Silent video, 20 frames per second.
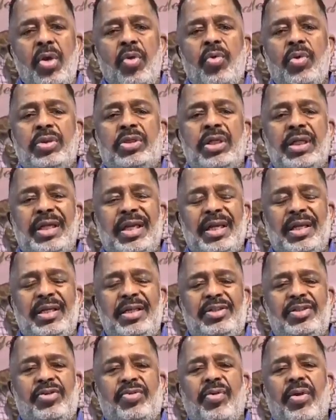which are
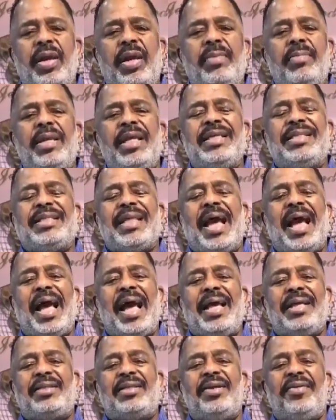extremely
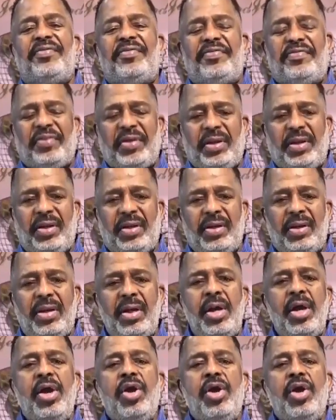tied to fear,